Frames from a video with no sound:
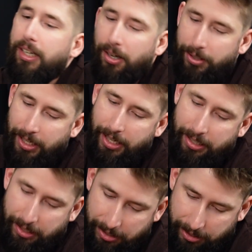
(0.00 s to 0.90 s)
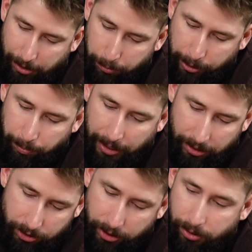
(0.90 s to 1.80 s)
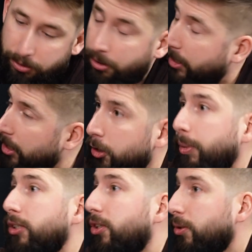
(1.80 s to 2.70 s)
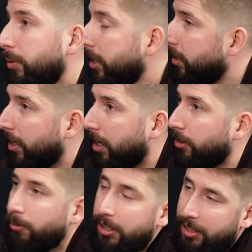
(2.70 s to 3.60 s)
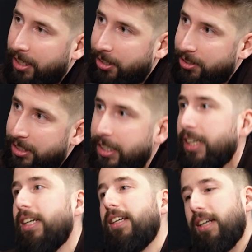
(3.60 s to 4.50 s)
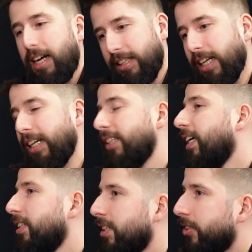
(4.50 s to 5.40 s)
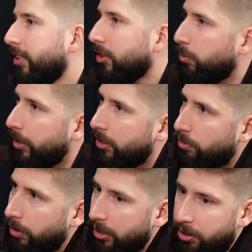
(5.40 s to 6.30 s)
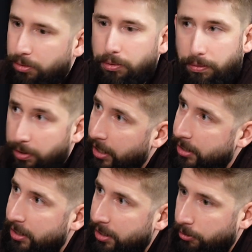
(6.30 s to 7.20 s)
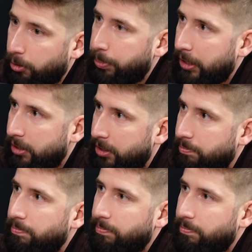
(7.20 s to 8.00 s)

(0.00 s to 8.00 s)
Okay, celebrate milestones. Okay, it's been 2 weeks. I got 3 sales. And then at the end of the 6 weeks, rest, reflect, and repeat.